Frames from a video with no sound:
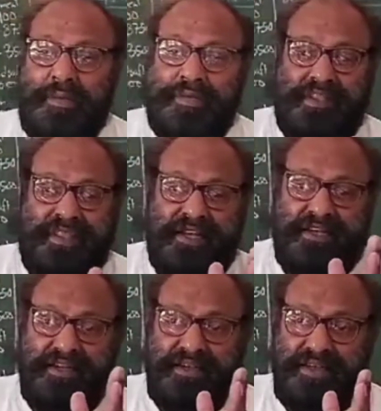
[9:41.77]
after
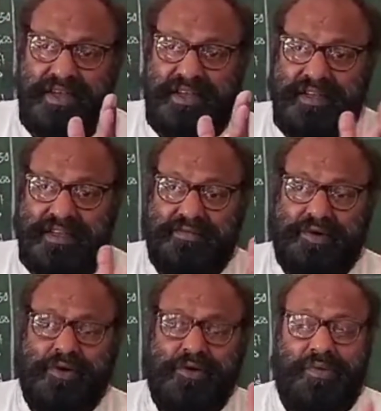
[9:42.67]
that
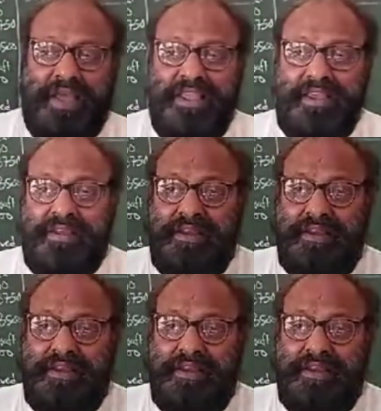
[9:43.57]
and followed by